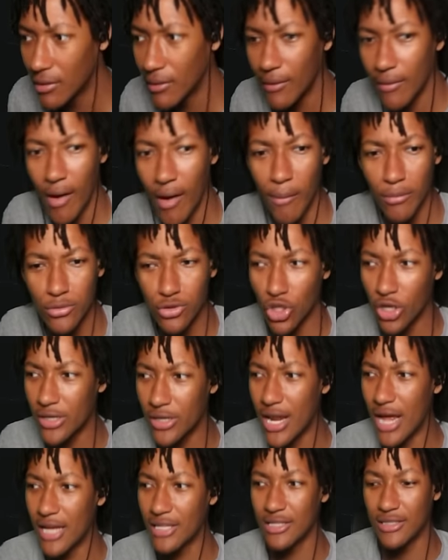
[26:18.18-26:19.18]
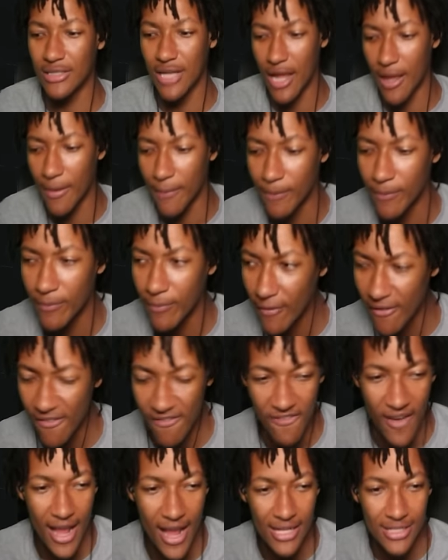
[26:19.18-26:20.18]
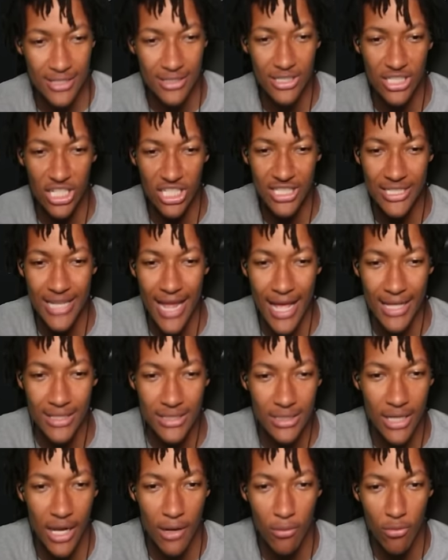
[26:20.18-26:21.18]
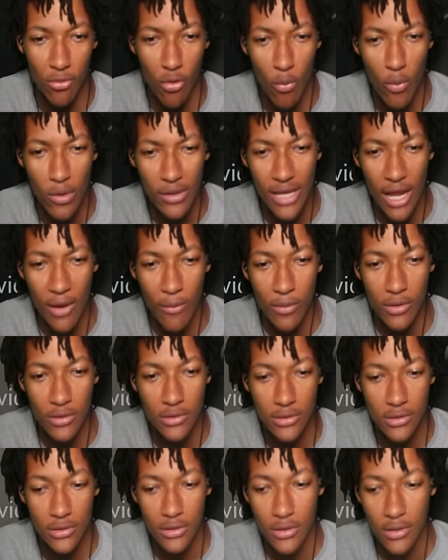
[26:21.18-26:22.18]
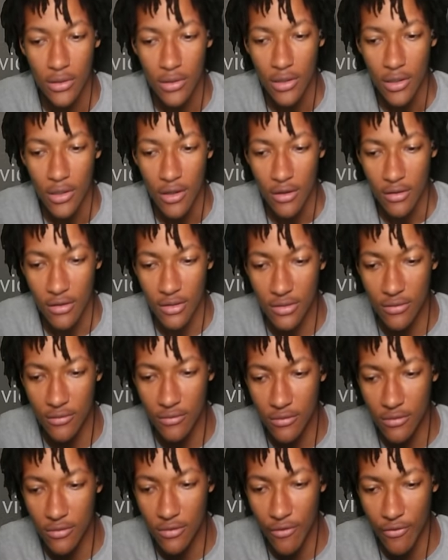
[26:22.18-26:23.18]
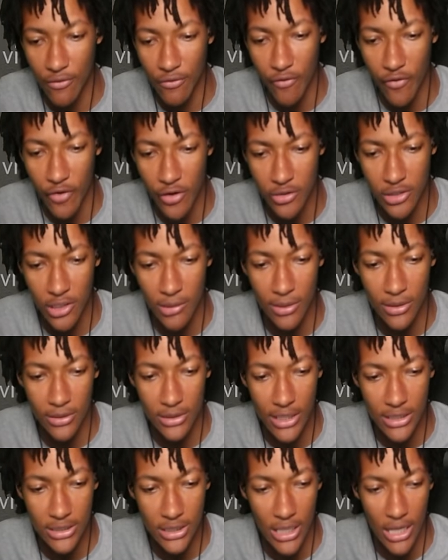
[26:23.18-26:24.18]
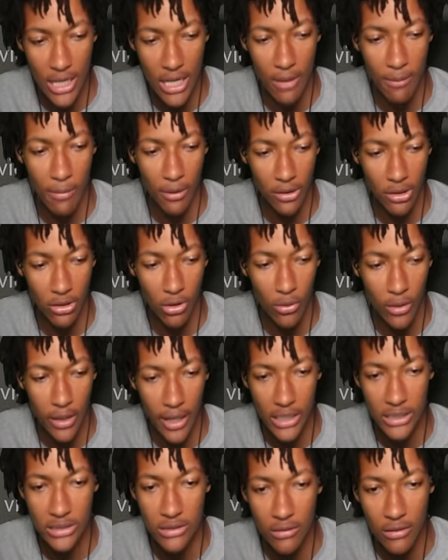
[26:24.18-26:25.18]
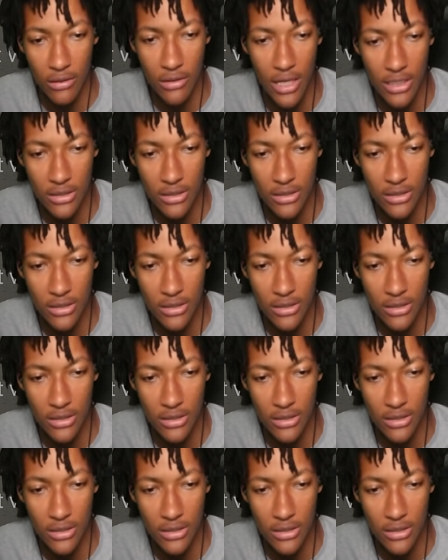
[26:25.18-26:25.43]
I was looking at the damn face just dancing. I don't know what that was. The, the, the videotape contains a hint about the location of the next